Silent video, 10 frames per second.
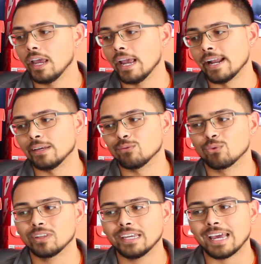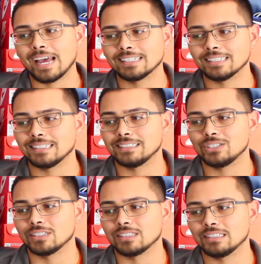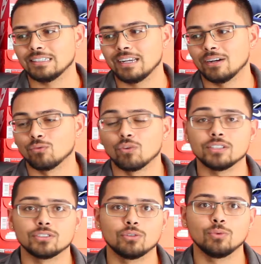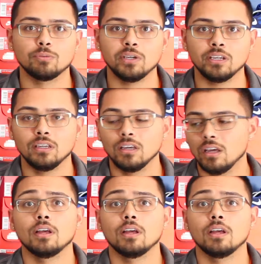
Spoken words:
and it really hasn't just kind of registered with me.